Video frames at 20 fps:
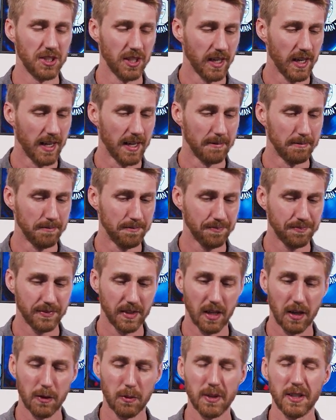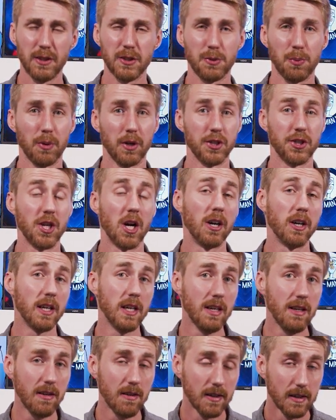I don't want to use the word
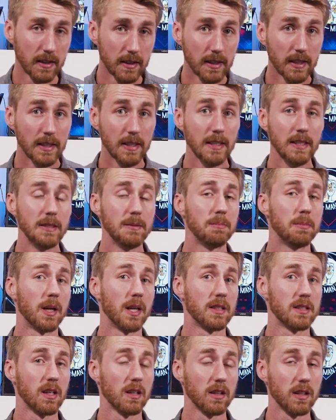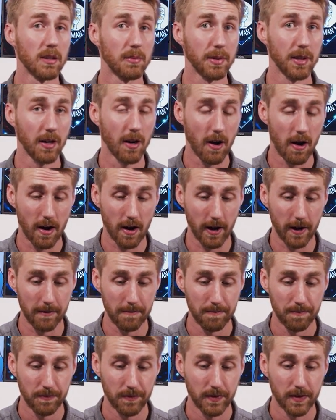chunky, but it's a little bit
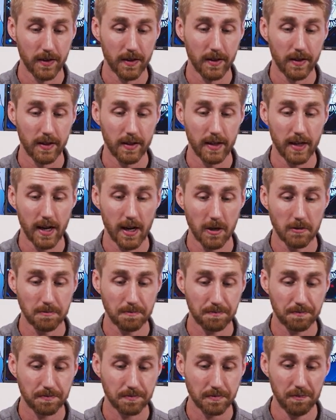odd. Now,